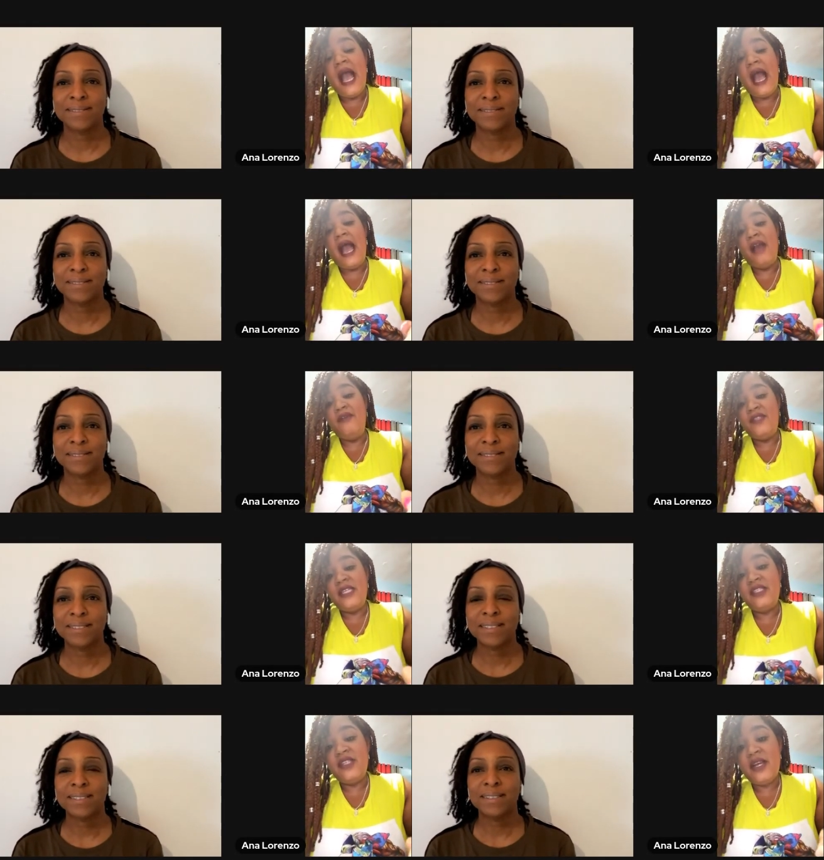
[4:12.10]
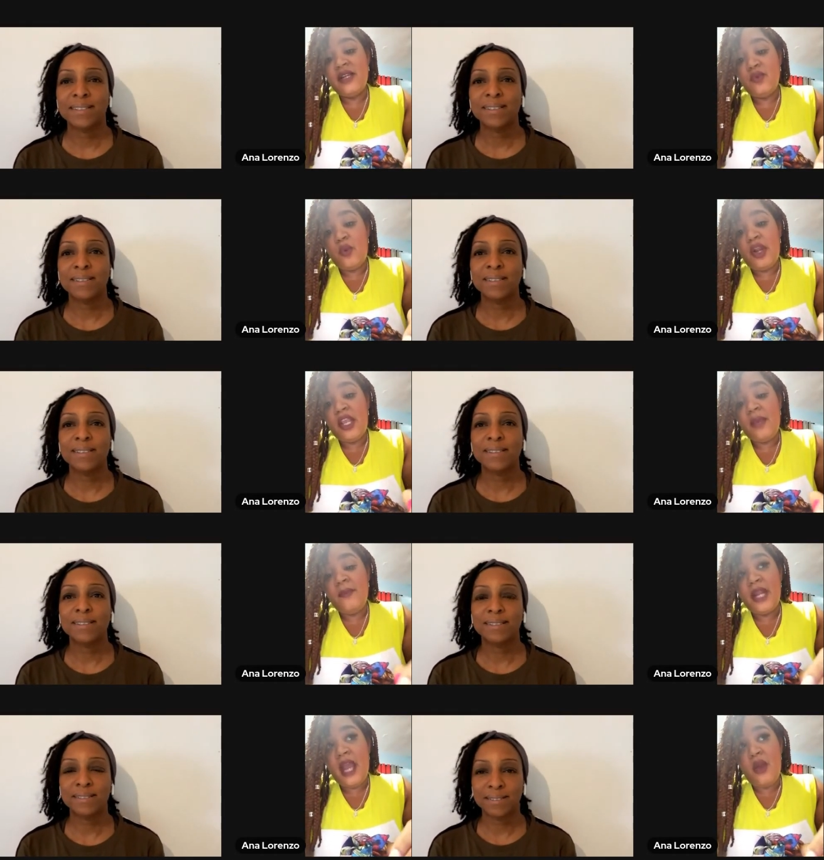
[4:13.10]
Speaker 1: I have six years working,
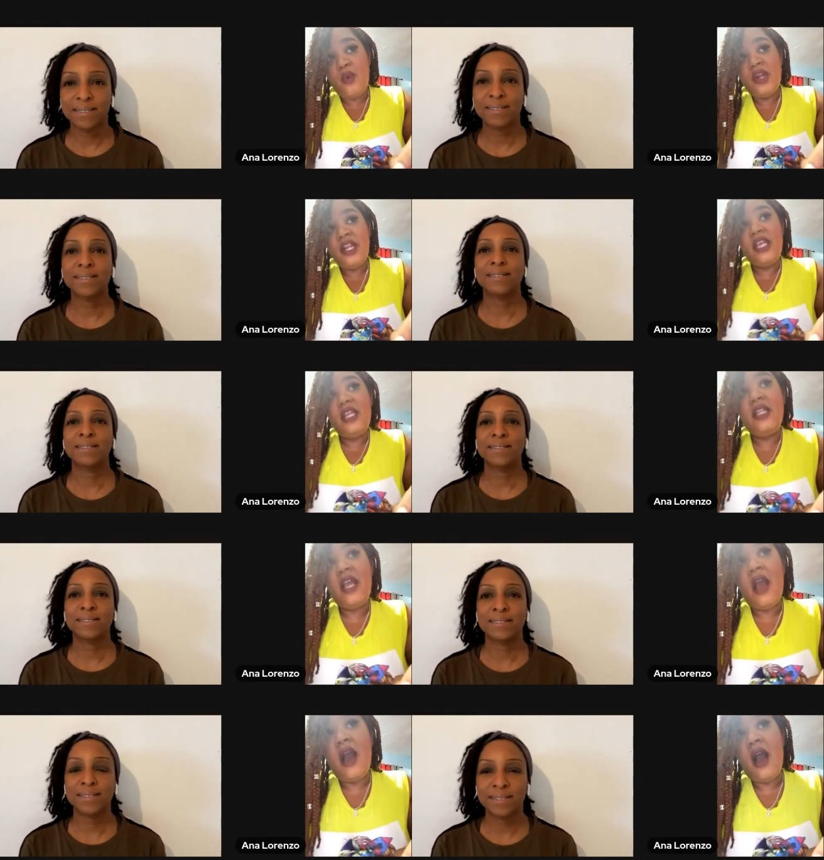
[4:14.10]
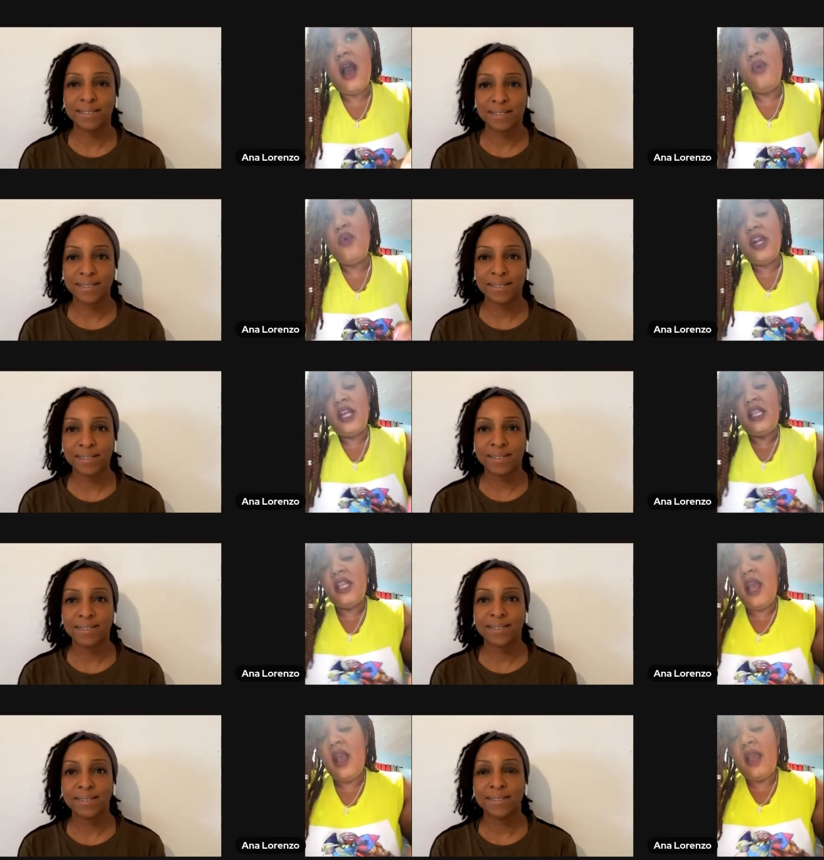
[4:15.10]
but I work in the I work in
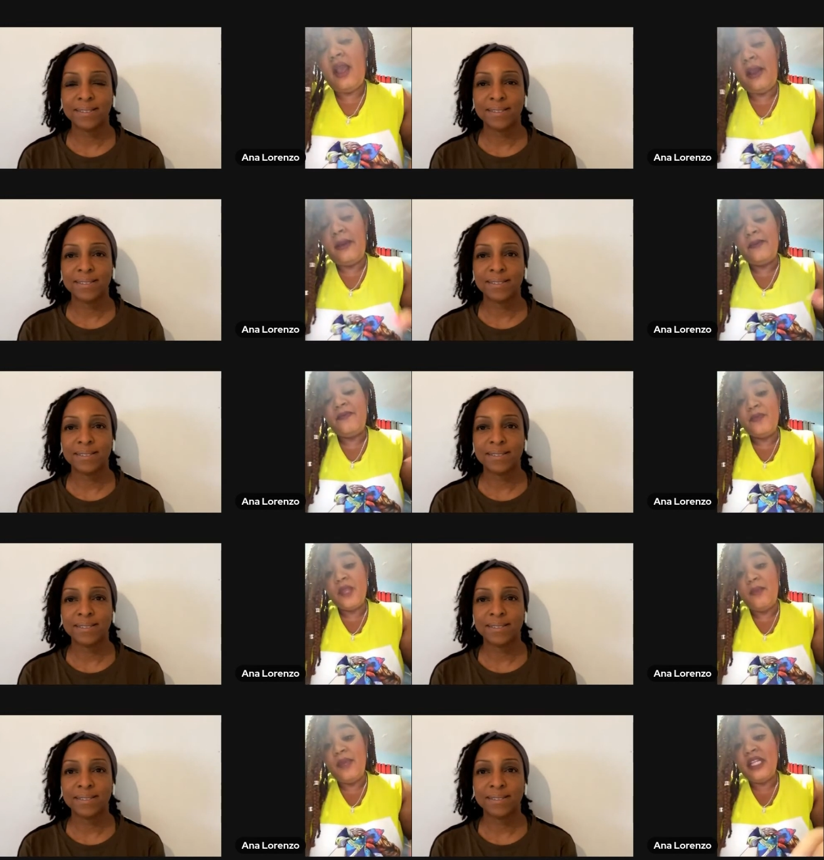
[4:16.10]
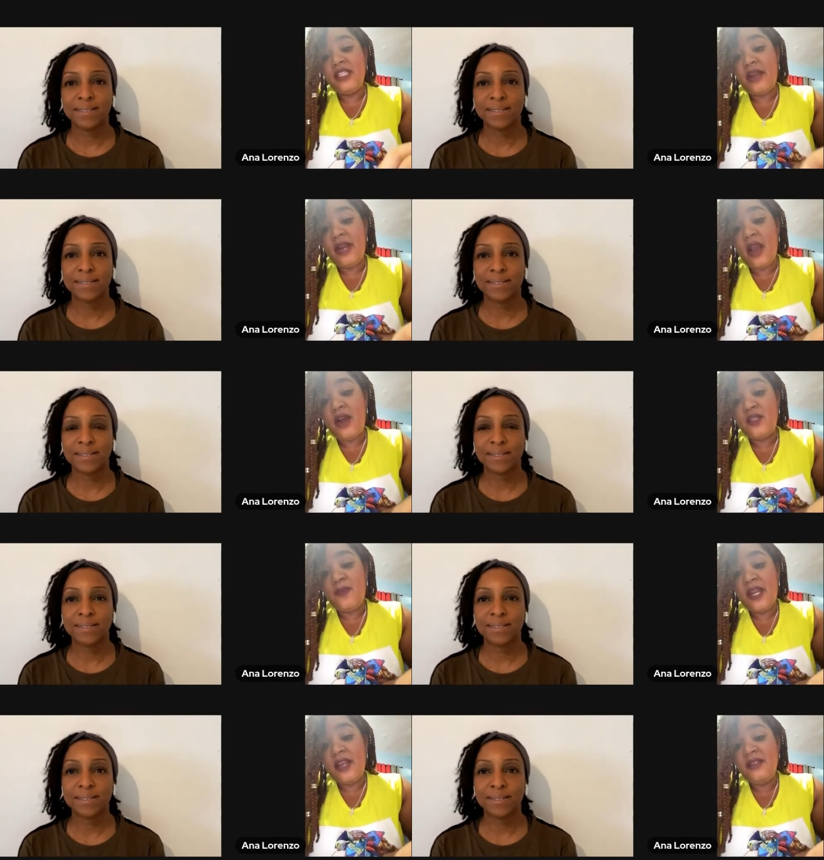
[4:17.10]
the um, military
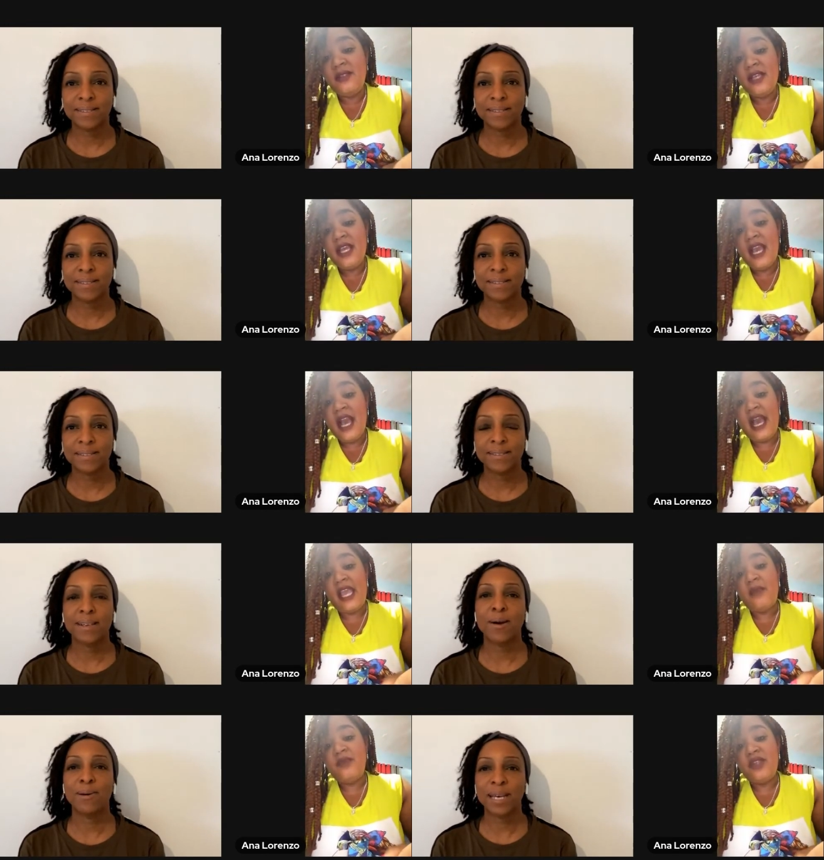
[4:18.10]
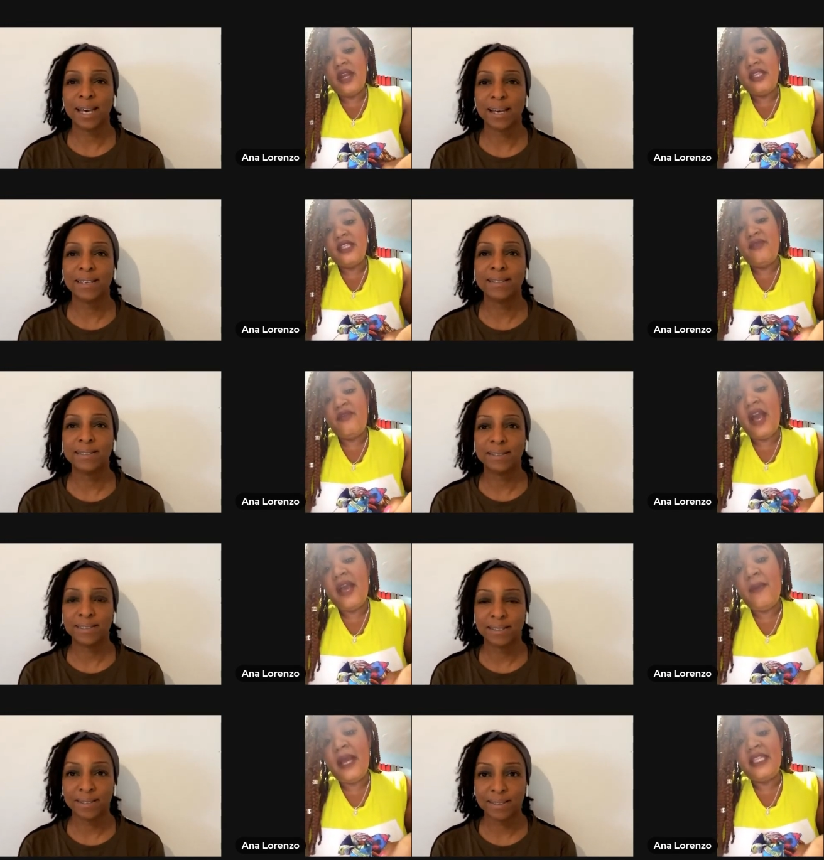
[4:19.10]
hospital. I am oh, okay.
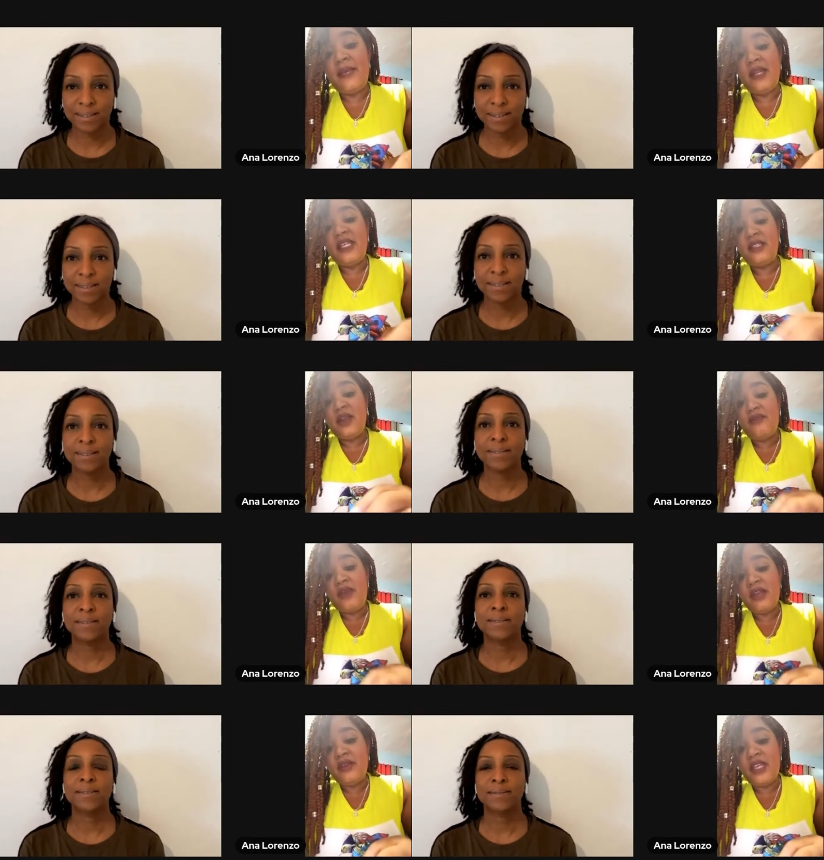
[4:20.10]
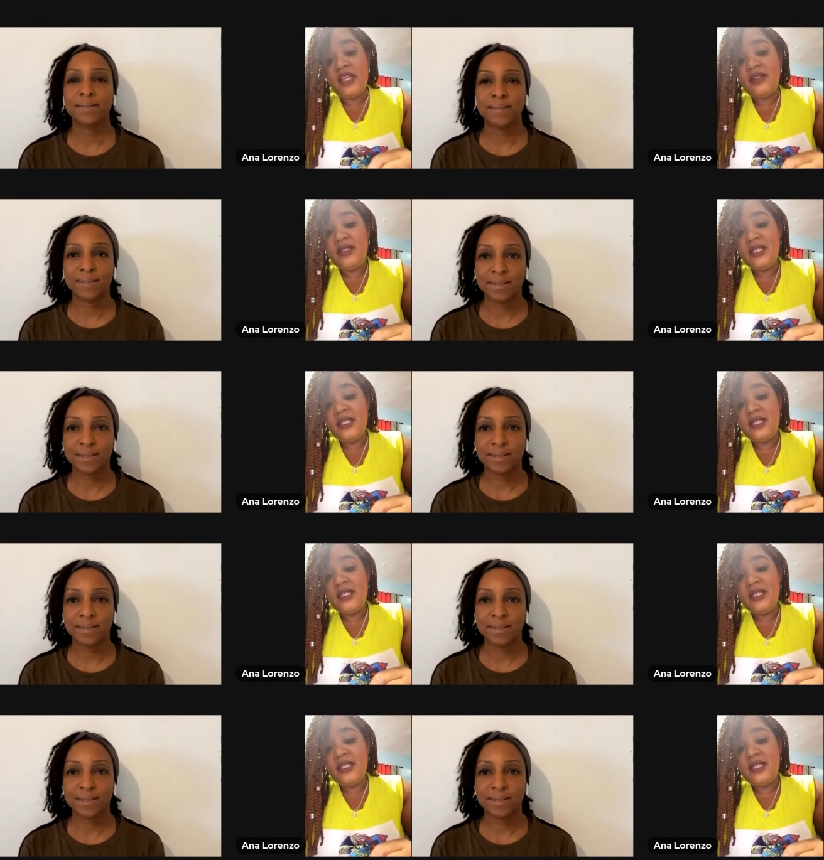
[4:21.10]
certified by the Ministry of Health here.